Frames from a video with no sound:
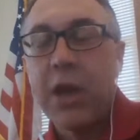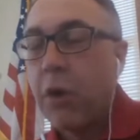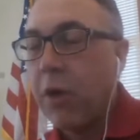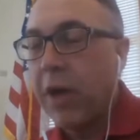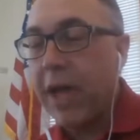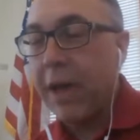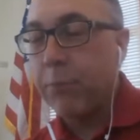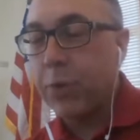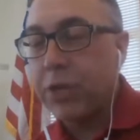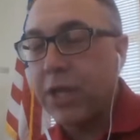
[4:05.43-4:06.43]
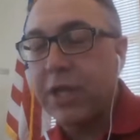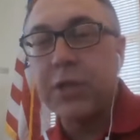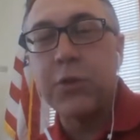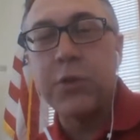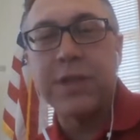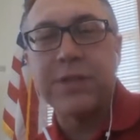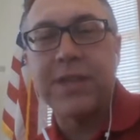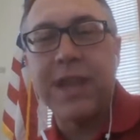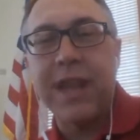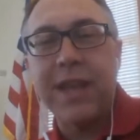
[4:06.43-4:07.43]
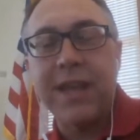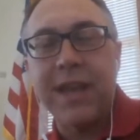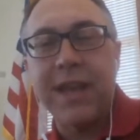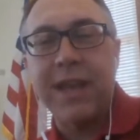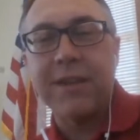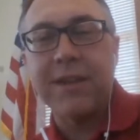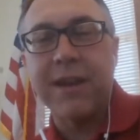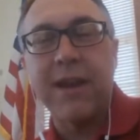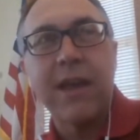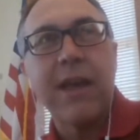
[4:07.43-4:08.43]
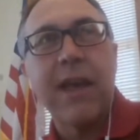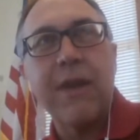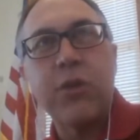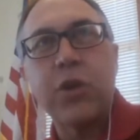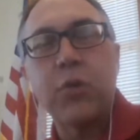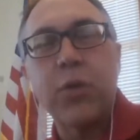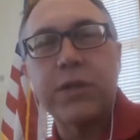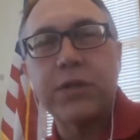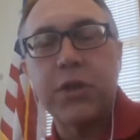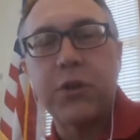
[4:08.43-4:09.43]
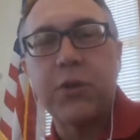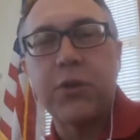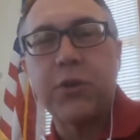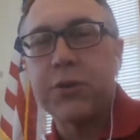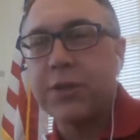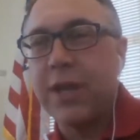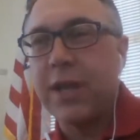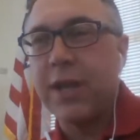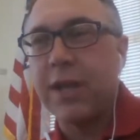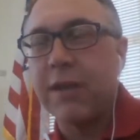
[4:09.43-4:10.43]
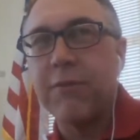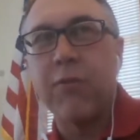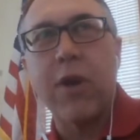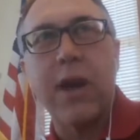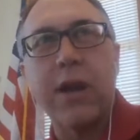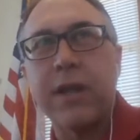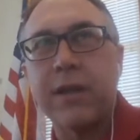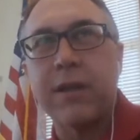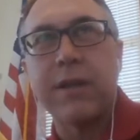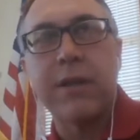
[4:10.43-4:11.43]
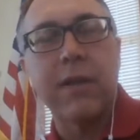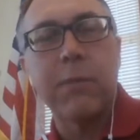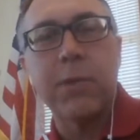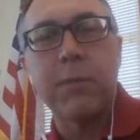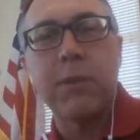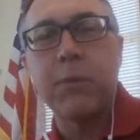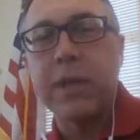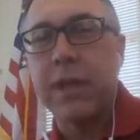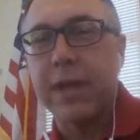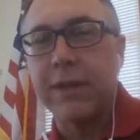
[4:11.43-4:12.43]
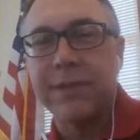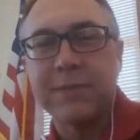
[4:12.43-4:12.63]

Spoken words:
Well, hey, I appreciate you doing this today, and have a good rest of your Thursday and Friday and upcoming weekend.